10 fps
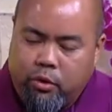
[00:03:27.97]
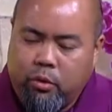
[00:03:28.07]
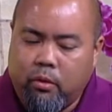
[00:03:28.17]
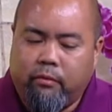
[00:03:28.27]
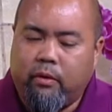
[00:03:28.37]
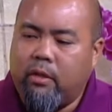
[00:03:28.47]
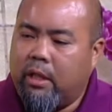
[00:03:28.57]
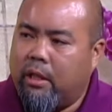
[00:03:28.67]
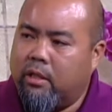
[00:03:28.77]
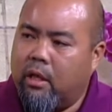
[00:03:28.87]
June of fifteen
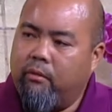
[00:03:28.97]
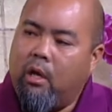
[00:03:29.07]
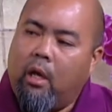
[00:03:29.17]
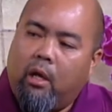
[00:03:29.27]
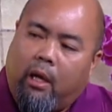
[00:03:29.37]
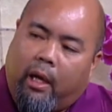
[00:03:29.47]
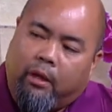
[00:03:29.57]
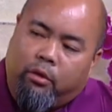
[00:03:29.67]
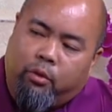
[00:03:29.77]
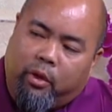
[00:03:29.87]
eighty-seven
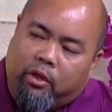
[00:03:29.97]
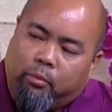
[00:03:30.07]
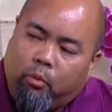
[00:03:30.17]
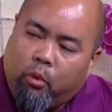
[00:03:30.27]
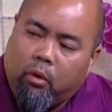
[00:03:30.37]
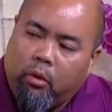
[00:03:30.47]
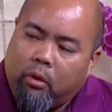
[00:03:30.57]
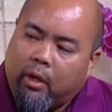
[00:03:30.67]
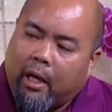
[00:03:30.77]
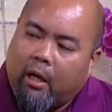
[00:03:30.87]
and to explore
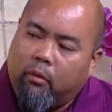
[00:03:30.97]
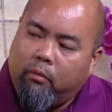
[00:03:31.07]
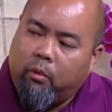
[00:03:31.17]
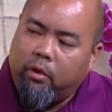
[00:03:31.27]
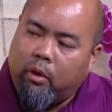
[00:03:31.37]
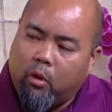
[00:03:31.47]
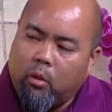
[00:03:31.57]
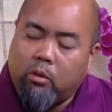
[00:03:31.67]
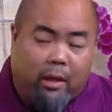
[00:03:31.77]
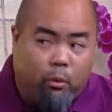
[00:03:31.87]
the California
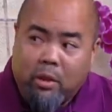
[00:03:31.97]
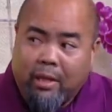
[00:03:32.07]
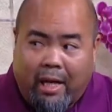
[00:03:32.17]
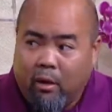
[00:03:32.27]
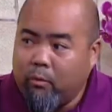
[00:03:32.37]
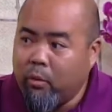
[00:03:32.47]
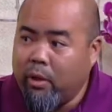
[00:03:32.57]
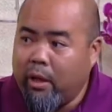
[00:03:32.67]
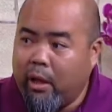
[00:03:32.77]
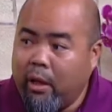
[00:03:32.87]
coastline. It wasn't
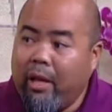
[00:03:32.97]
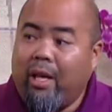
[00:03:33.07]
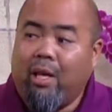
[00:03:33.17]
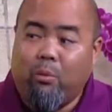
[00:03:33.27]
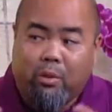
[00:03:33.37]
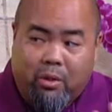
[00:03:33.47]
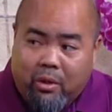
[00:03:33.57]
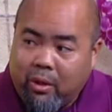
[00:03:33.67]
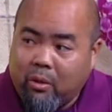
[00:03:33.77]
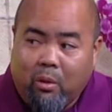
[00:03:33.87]
California yet. It was
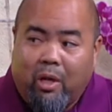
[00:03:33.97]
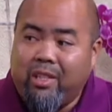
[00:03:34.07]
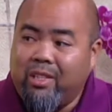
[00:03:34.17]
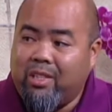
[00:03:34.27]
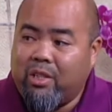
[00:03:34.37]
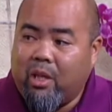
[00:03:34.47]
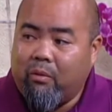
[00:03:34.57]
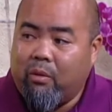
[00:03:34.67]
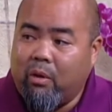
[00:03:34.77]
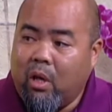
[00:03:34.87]
still
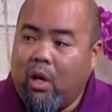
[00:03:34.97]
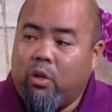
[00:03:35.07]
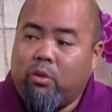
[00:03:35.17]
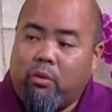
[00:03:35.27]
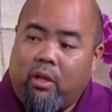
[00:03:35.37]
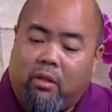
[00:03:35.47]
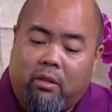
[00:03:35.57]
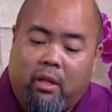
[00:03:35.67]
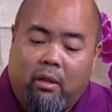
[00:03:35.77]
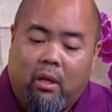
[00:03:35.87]
undiscovered. So they
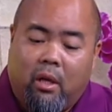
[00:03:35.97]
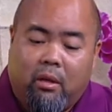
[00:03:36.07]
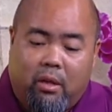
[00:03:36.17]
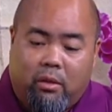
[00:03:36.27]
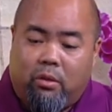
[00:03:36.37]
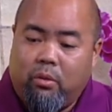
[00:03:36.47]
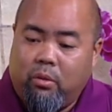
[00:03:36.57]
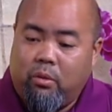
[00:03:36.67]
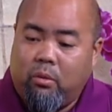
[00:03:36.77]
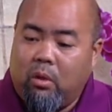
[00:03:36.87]
sent these
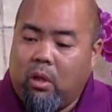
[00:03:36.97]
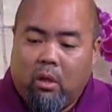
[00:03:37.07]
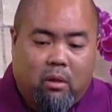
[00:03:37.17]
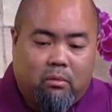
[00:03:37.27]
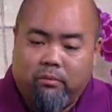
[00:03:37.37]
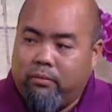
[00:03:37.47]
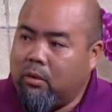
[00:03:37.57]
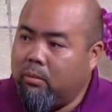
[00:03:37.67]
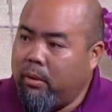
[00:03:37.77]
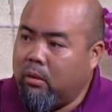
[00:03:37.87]
two
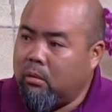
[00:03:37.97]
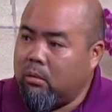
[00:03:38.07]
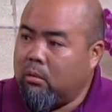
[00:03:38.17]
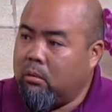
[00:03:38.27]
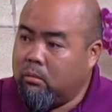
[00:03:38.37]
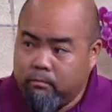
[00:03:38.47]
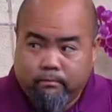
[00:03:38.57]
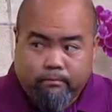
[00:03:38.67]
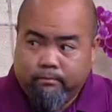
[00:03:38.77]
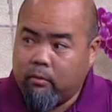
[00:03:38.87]
Filipinos.
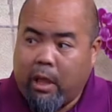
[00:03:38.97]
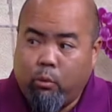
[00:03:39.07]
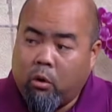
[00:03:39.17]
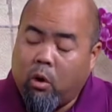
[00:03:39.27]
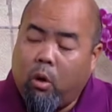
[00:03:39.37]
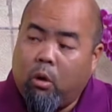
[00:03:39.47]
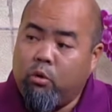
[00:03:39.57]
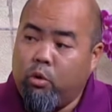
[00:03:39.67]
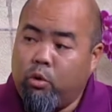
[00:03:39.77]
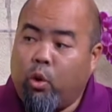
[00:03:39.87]
They were called
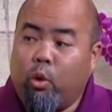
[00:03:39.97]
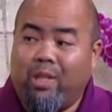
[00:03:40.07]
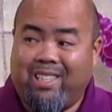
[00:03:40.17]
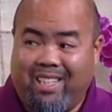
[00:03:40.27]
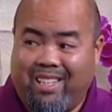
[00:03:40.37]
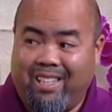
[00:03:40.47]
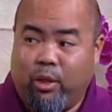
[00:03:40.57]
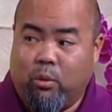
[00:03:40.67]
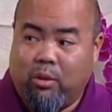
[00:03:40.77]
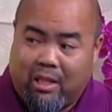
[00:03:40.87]
Luzones
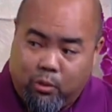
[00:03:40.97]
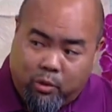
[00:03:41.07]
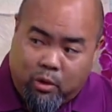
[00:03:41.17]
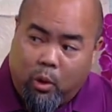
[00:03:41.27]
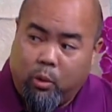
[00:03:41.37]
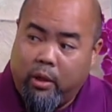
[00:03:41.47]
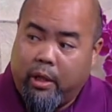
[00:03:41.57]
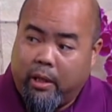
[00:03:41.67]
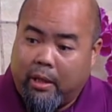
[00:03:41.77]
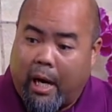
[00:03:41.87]
Indios, as it was noted in
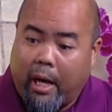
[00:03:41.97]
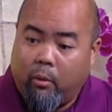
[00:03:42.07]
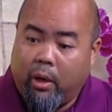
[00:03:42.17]
the diary,